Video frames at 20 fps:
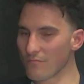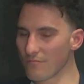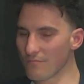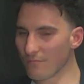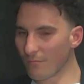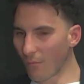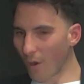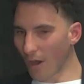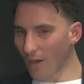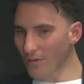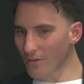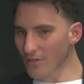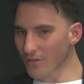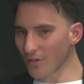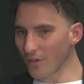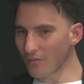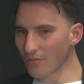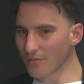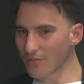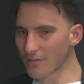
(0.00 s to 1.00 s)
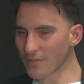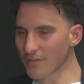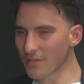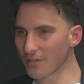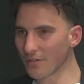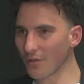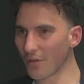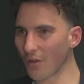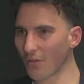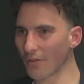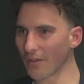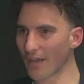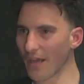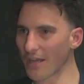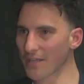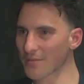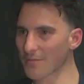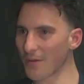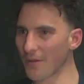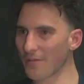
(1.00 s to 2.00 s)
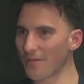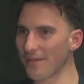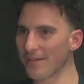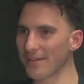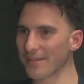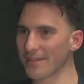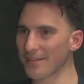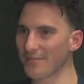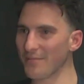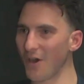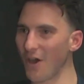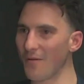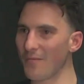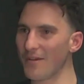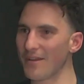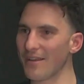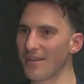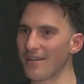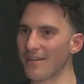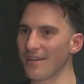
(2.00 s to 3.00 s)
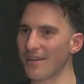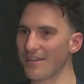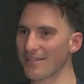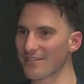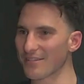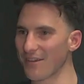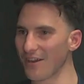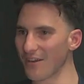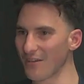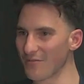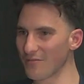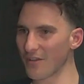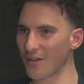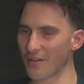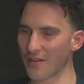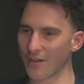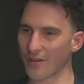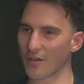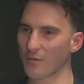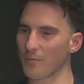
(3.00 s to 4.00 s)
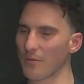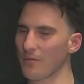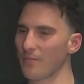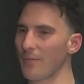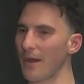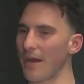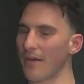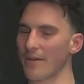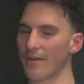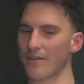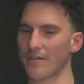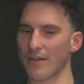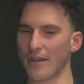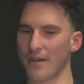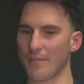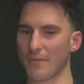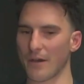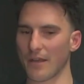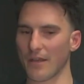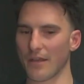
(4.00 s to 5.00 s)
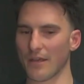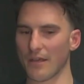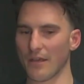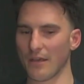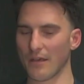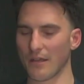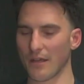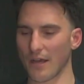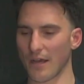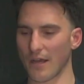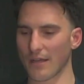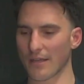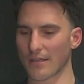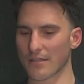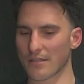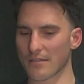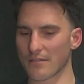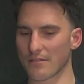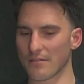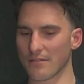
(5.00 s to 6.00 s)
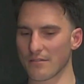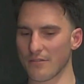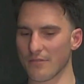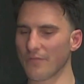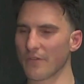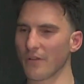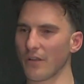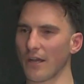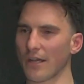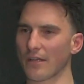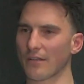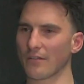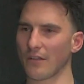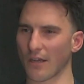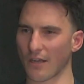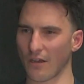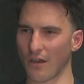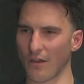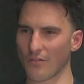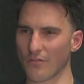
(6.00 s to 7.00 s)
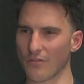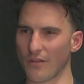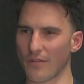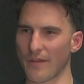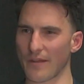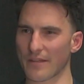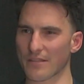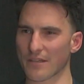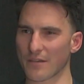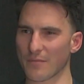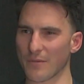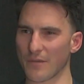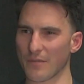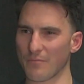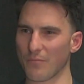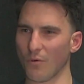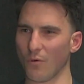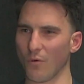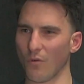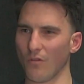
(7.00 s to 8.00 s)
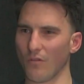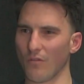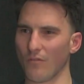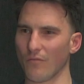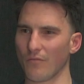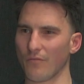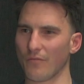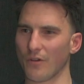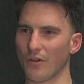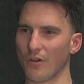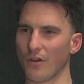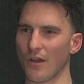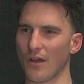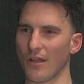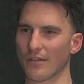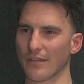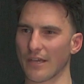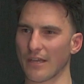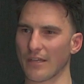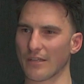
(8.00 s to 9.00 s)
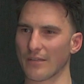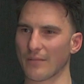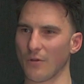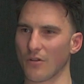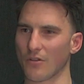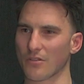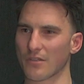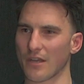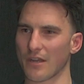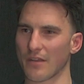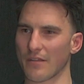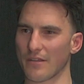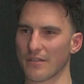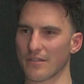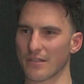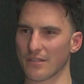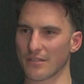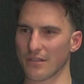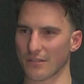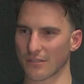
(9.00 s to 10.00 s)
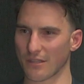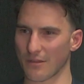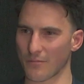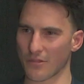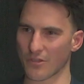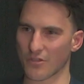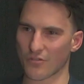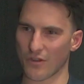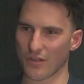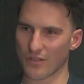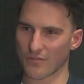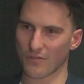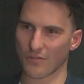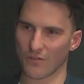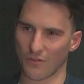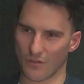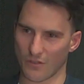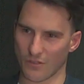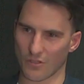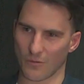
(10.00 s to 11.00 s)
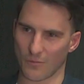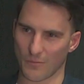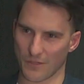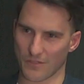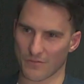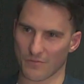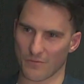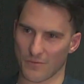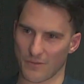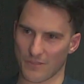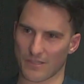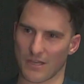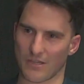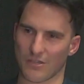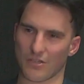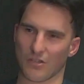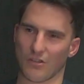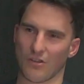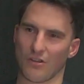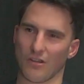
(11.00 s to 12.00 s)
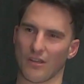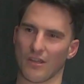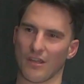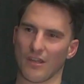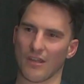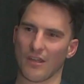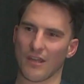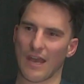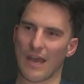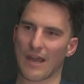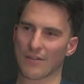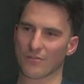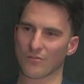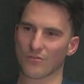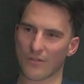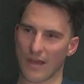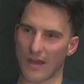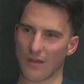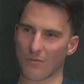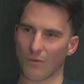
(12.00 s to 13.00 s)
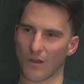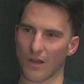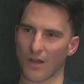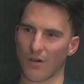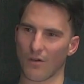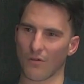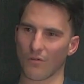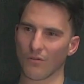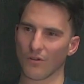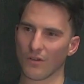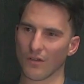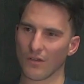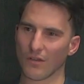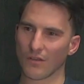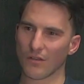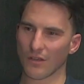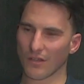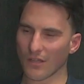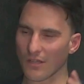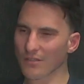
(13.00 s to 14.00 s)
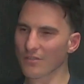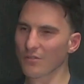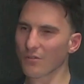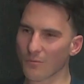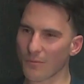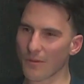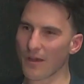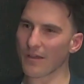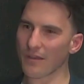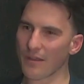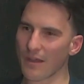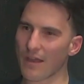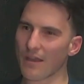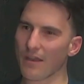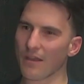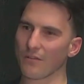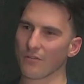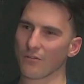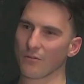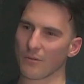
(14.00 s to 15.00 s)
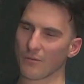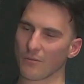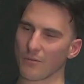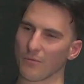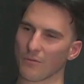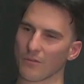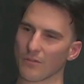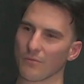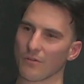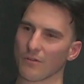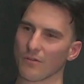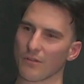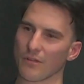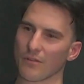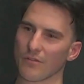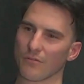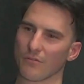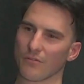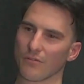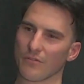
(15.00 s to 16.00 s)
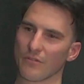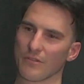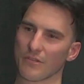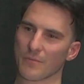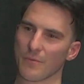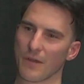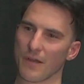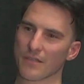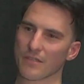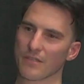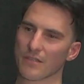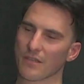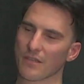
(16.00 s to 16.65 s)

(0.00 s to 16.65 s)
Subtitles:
Microsoft is still on the cusp, I think, at the moment, and it's kind of, they got a bit of barrier there. But I guess, do you feel like I do, that that's going to be important for getting the most out of these things, like some of the transfer learning topics we've been touching on, how to do that well? Let's talk about that a little bit. What are your thoughts on this space?